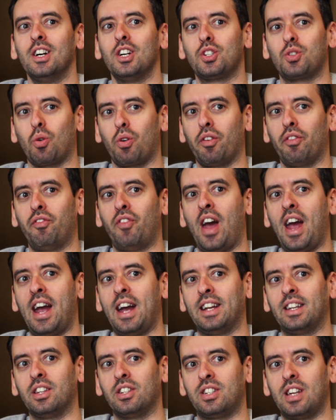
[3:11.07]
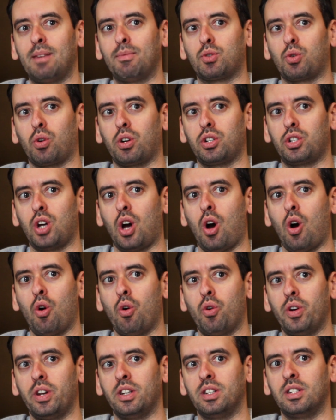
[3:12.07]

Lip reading: sort of vein, the same sort of tone,